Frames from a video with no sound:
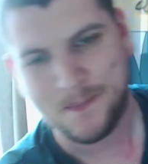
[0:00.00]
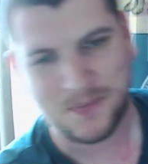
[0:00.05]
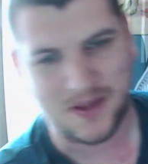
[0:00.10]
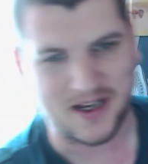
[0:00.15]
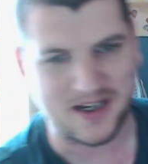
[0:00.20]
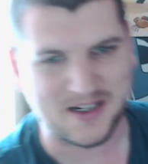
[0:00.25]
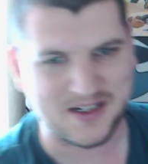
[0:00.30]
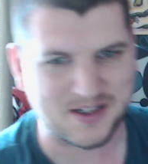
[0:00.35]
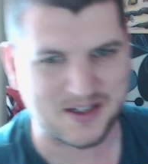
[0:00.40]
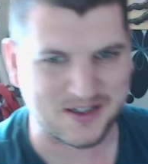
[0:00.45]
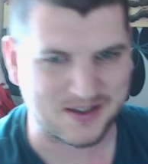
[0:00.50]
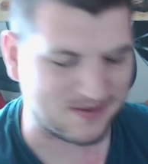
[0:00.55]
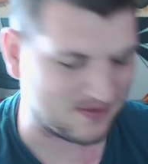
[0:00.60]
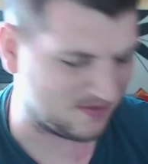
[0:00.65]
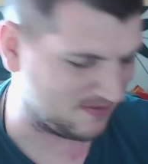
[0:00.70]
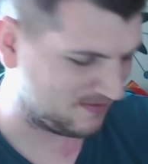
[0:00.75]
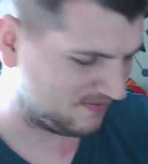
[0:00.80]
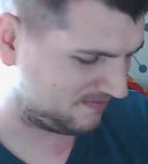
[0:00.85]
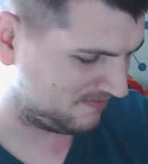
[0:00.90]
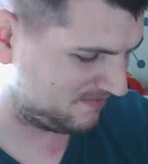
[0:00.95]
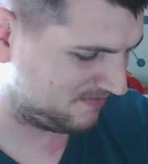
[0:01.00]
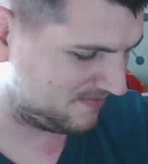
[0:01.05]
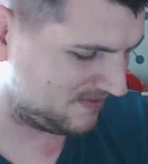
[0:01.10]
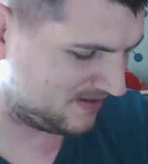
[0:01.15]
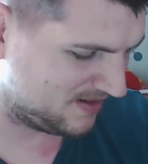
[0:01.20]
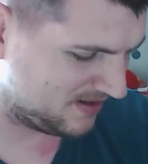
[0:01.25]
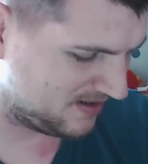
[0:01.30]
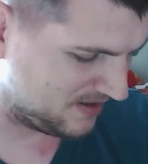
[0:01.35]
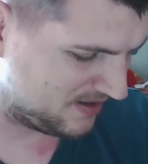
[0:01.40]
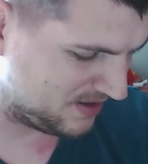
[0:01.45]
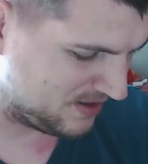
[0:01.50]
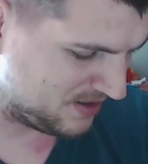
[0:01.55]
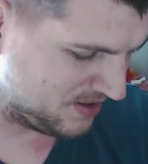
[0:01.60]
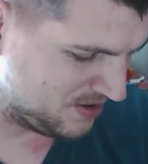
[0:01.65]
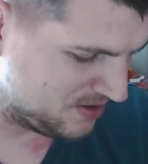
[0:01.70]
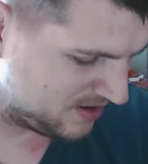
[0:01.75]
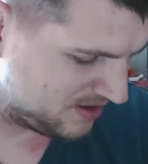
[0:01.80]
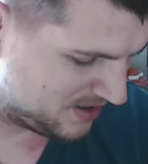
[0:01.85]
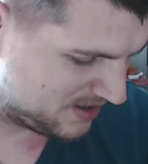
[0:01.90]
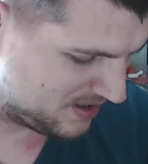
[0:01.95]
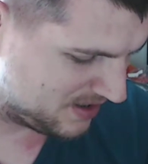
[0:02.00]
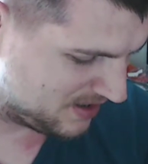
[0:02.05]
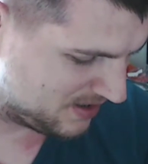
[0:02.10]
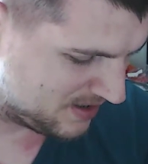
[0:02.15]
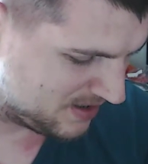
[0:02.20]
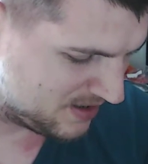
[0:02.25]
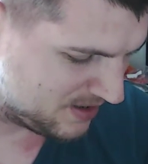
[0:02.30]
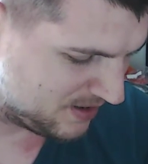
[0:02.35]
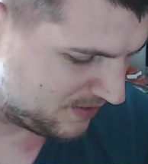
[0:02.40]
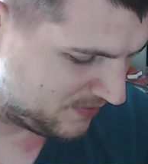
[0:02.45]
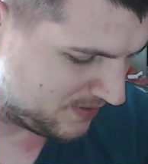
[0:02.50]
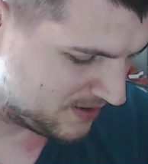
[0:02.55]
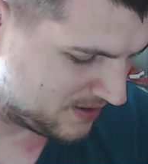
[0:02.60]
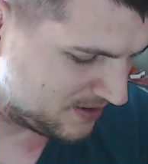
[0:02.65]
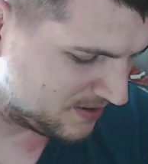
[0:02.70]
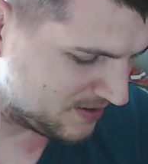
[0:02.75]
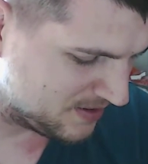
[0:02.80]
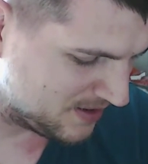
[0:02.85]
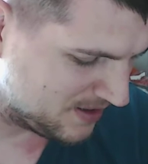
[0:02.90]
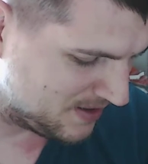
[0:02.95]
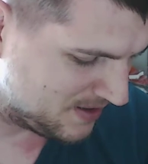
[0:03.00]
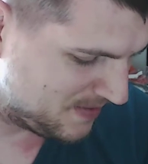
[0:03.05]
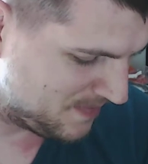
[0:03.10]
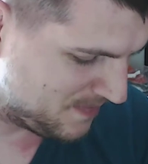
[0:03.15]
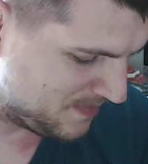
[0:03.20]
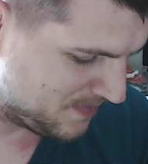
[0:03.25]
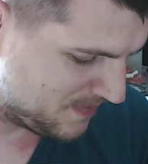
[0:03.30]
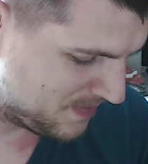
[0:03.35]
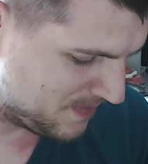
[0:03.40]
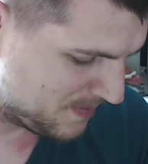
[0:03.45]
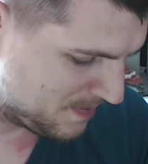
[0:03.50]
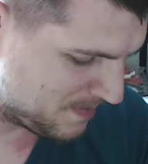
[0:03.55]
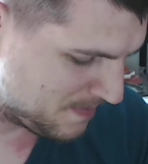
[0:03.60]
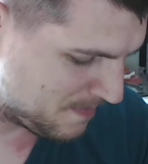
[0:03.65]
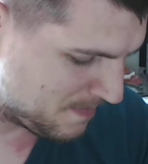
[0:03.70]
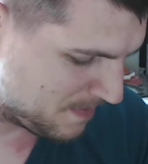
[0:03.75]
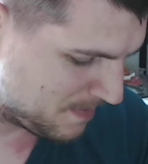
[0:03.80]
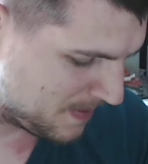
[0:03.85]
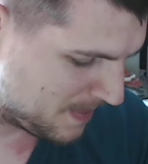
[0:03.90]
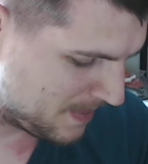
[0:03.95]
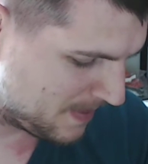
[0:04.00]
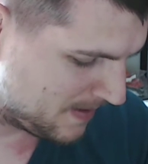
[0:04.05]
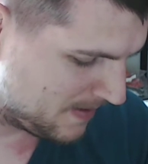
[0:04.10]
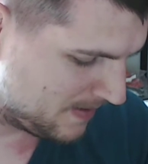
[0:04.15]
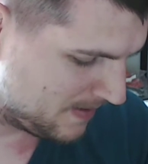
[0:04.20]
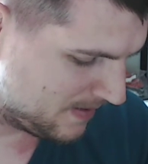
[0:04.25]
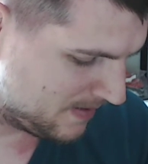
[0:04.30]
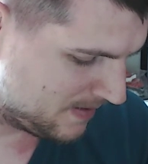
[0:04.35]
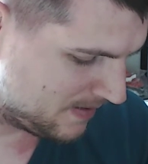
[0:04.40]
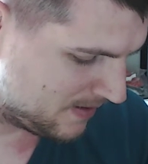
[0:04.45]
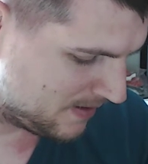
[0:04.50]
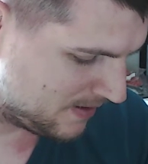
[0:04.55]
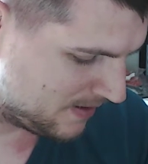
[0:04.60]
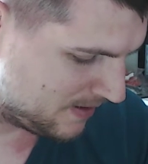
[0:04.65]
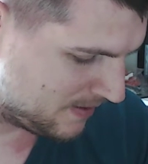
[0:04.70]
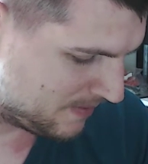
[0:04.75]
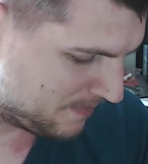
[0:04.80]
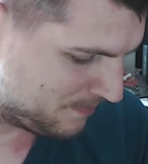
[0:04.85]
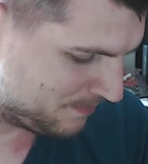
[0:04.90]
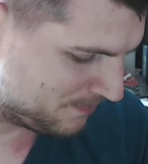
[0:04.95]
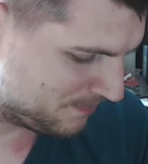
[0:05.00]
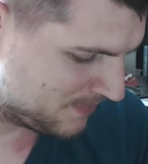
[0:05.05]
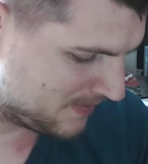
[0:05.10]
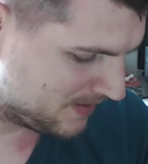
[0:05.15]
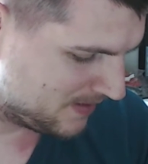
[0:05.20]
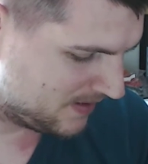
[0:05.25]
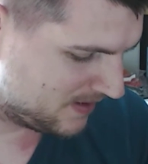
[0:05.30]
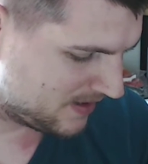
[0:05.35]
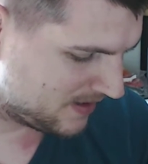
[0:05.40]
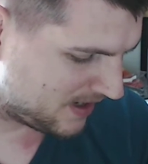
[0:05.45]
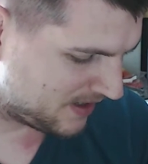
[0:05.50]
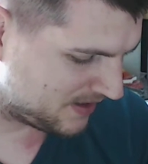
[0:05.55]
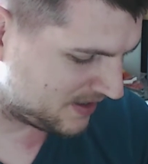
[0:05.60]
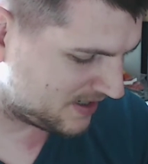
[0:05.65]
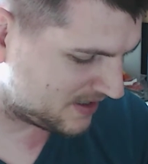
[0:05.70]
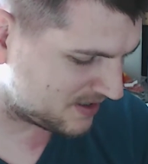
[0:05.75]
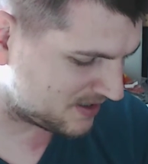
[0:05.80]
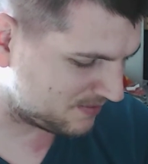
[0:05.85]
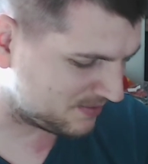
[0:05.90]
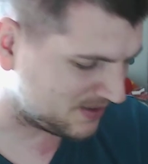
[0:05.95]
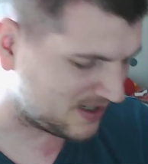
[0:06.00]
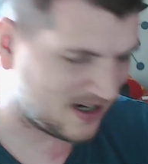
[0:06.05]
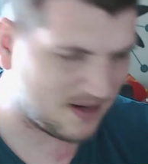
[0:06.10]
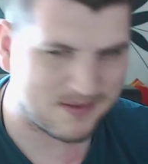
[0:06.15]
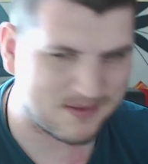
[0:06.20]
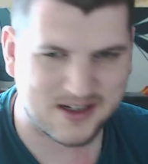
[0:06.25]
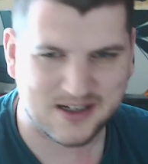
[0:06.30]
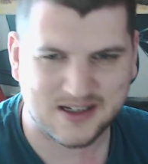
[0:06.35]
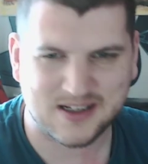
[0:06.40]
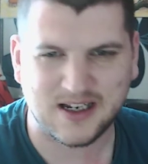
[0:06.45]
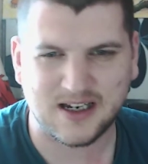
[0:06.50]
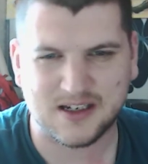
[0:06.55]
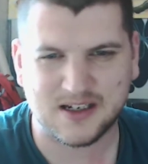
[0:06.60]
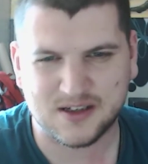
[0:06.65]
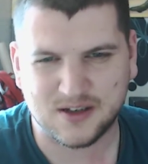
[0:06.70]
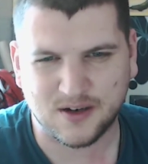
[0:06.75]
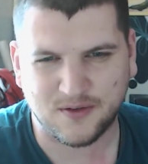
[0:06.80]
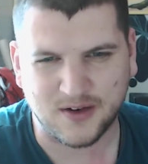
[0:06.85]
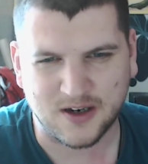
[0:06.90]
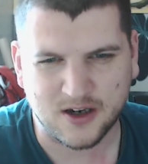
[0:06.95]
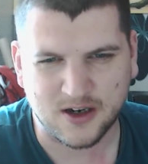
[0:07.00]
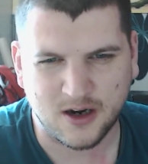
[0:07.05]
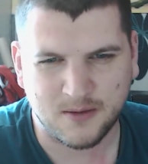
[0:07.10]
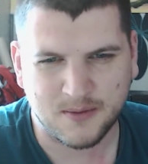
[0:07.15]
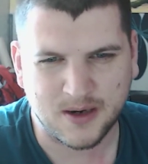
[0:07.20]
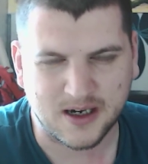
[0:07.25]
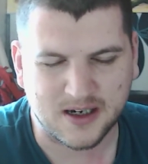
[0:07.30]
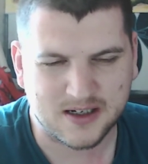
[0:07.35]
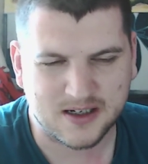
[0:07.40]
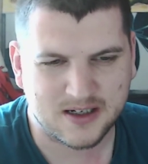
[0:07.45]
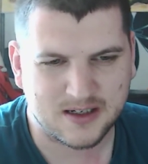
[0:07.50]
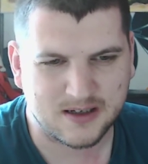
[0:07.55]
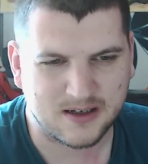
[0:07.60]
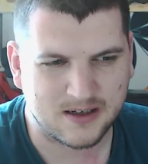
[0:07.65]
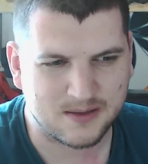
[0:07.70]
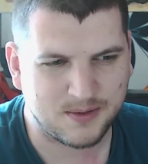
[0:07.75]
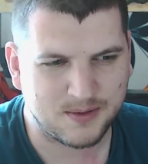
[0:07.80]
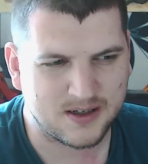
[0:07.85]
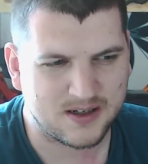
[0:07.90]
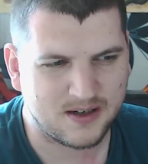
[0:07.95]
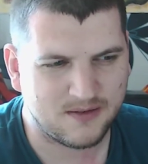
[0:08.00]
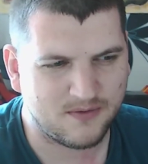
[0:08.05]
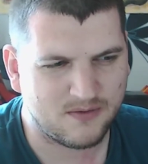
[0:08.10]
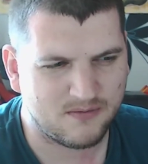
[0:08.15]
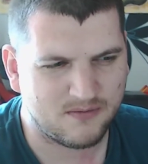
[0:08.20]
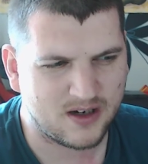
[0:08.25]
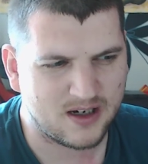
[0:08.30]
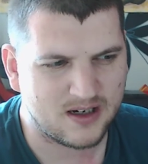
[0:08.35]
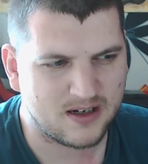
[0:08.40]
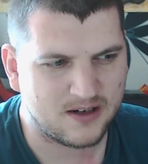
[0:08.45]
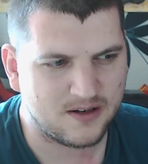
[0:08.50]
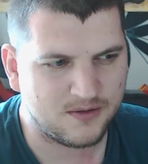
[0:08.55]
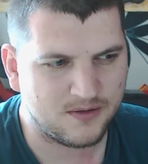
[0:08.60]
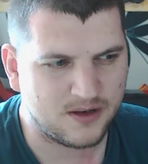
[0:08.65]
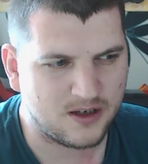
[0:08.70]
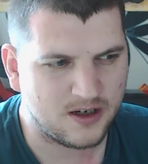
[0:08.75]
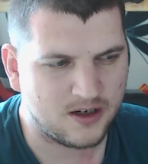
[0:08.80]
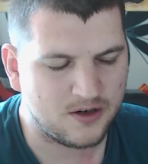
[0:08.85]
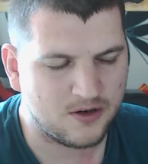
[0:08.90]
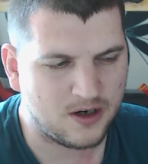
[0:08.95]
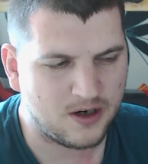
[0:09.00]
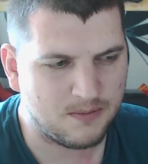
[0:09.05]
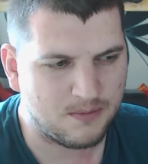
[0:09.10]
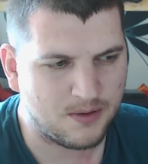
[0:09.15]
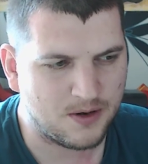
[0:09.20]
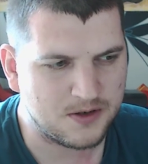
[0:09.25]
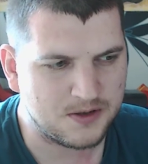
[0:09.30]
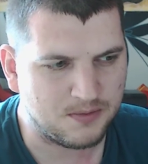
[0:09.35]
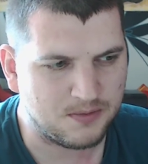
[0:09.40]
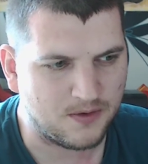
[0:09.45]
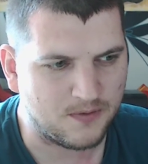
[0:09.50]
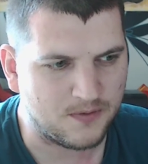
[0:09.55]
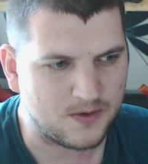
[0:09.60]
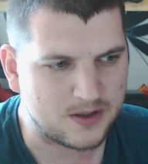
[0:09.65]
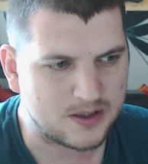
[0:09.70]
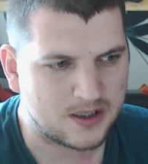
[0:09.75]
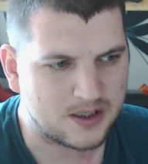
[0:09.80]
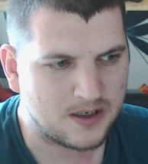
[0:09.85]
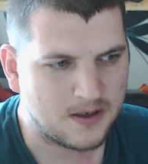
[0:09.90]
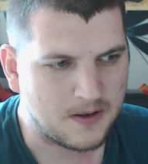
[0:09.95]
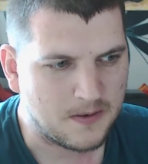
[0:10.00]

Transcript: it's just nuts, the stuff that goes on. I think sometimes there's like stuff in comics, especially from reading the Annoying Post Brothers.